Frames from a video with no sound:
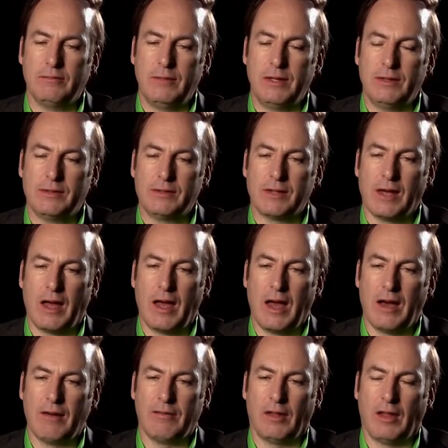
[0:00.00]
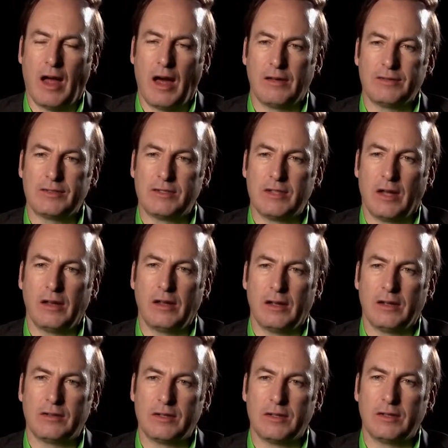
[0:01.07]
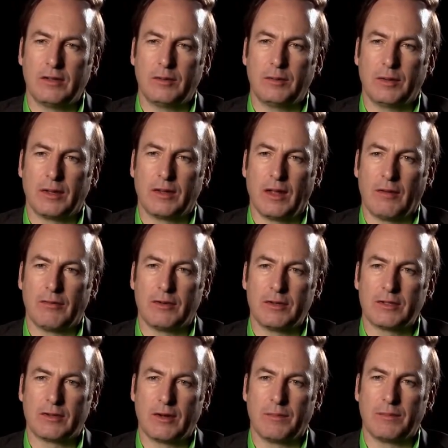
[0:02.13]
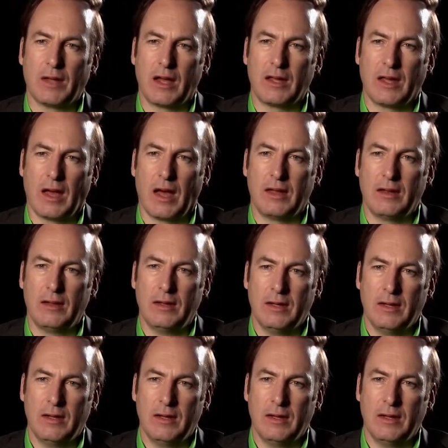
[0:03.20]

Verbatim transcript: means I have a lot of studying to do with every script I get.